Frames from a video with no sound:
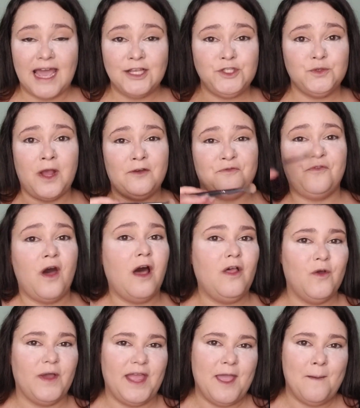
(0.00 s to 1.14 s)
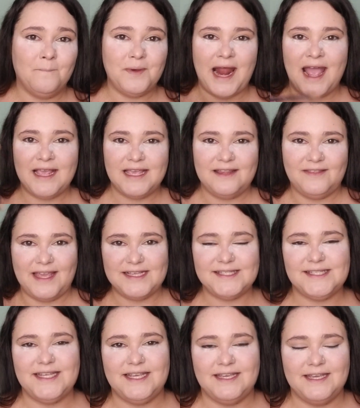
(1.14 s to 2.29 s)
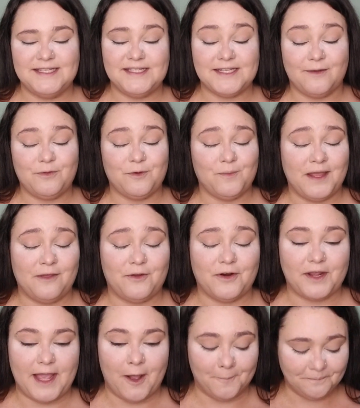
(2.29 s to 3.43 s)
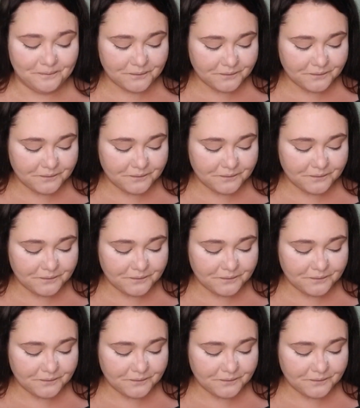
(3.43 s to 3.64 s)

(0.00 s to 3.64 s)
do not follow him, but I can like see his stuff through my other account.